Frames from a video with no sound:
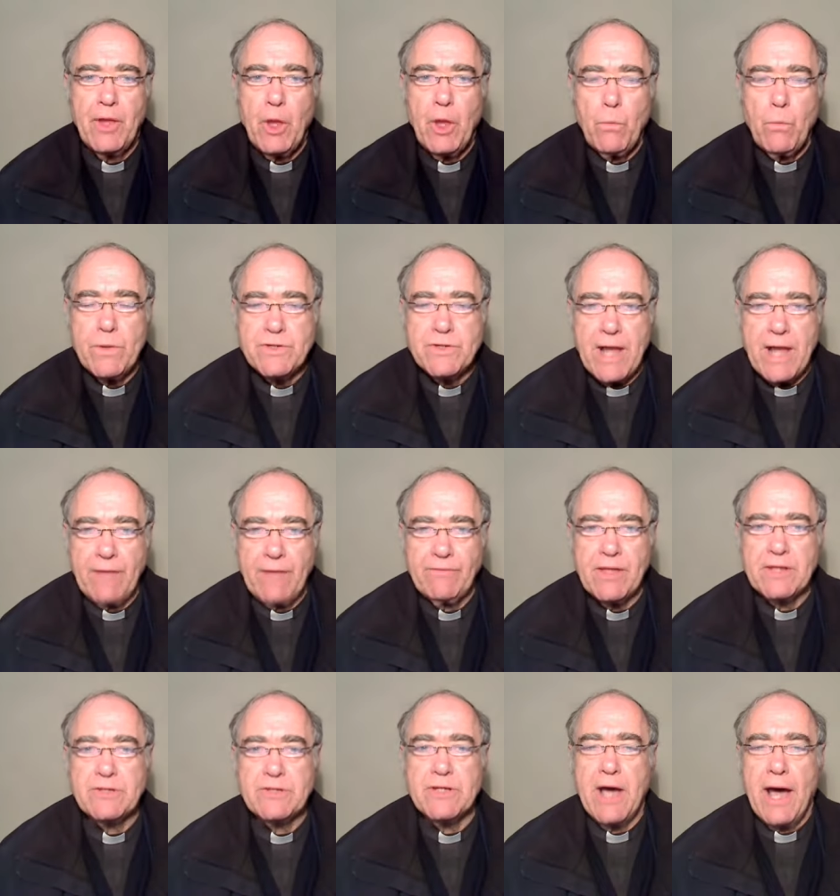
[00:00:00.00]
which at
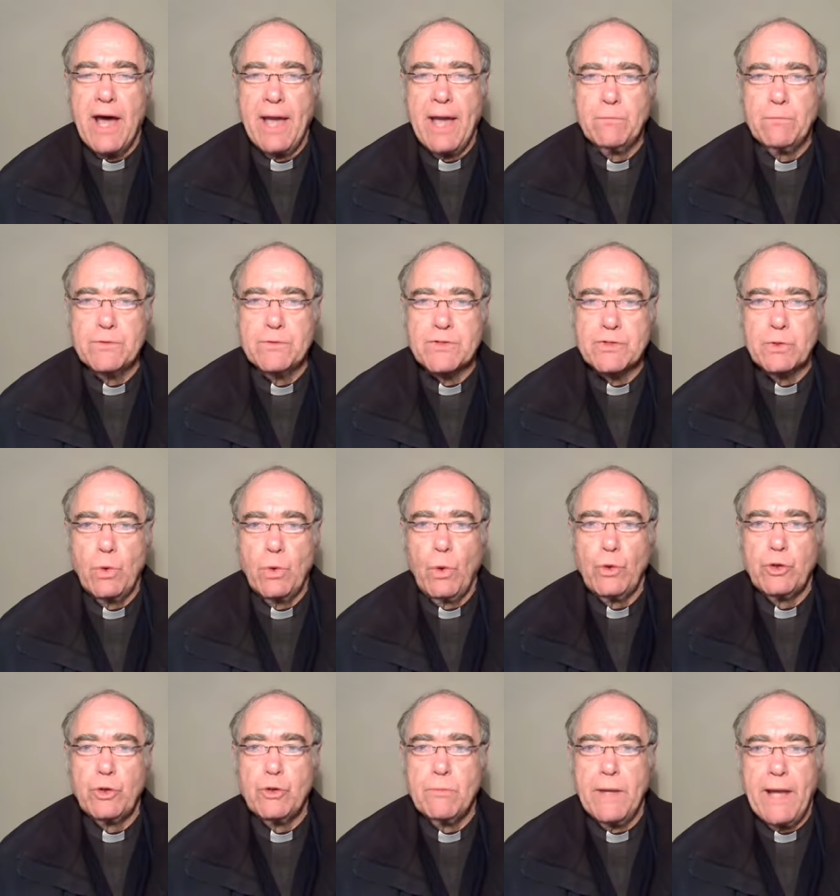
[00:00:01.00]
that time was
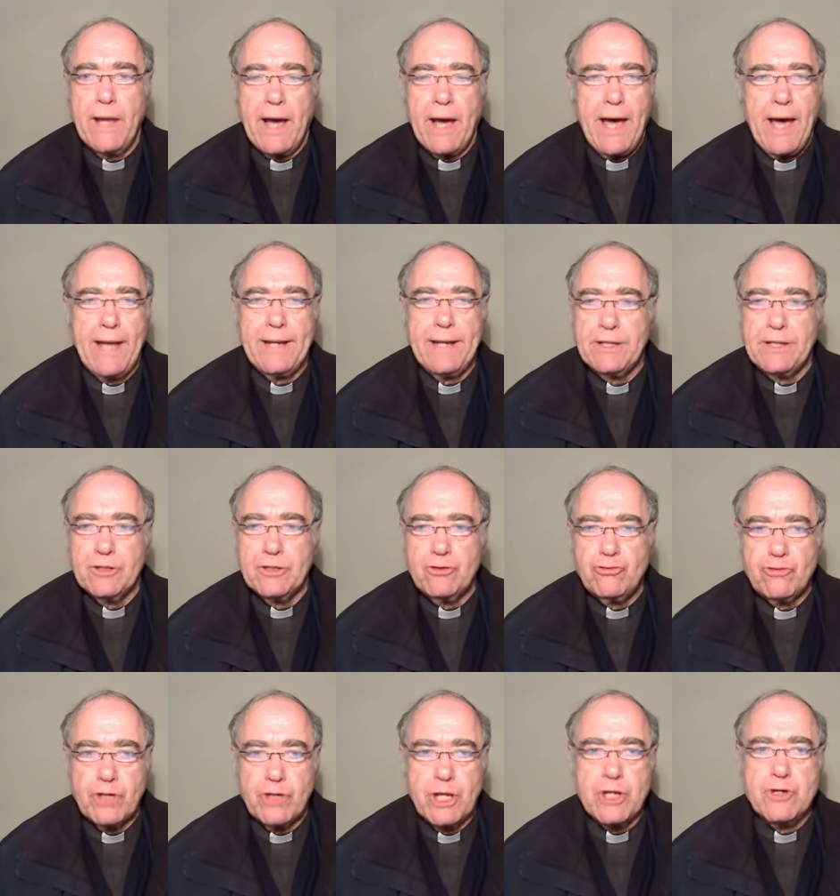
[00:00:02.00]
thought to be highly
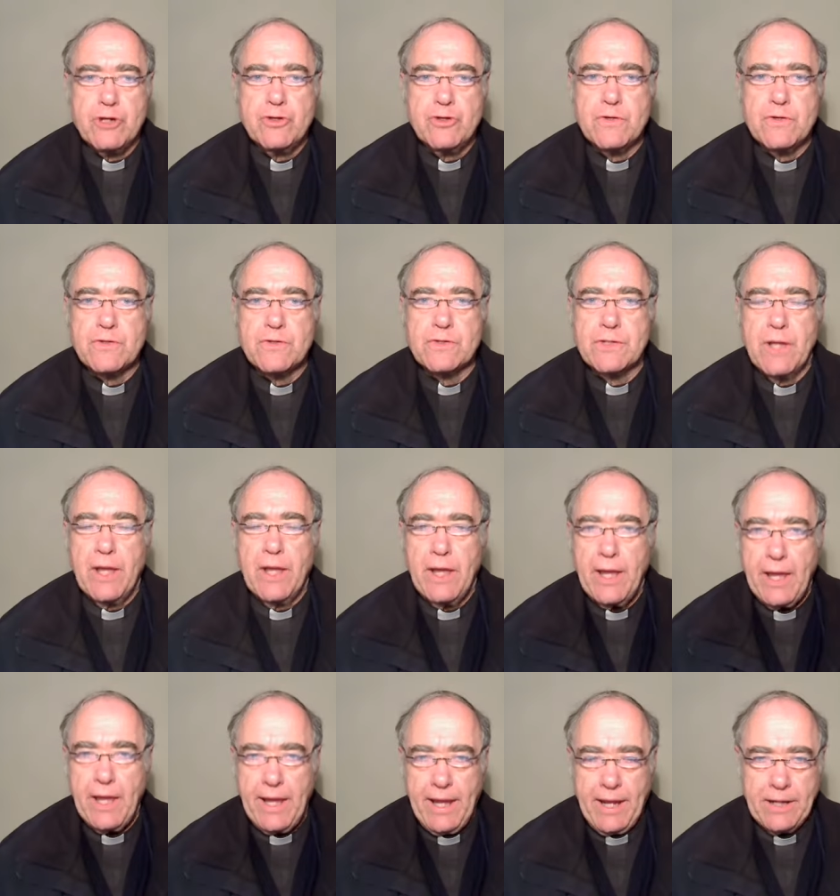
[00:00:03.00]
contagious
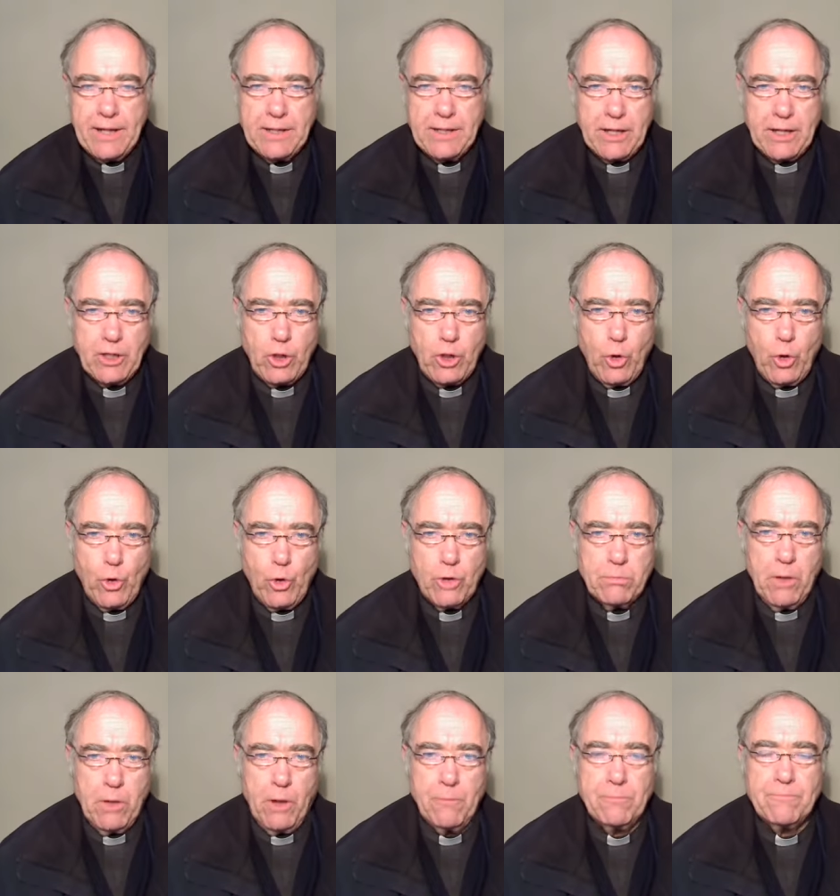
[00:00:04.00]
and
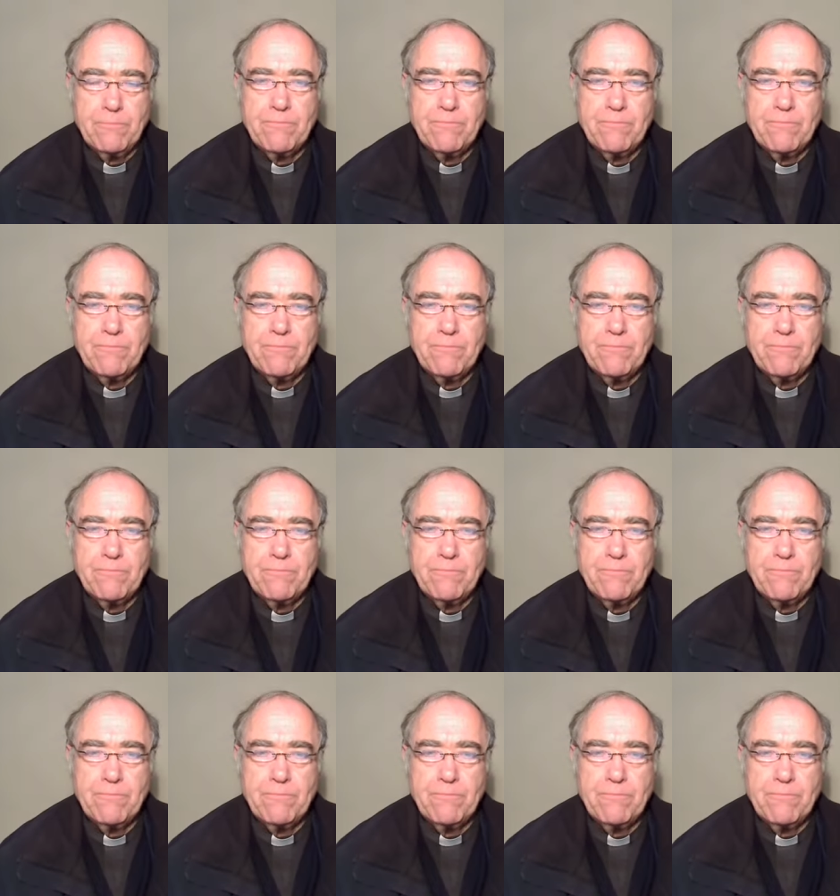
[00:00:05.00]
incurable.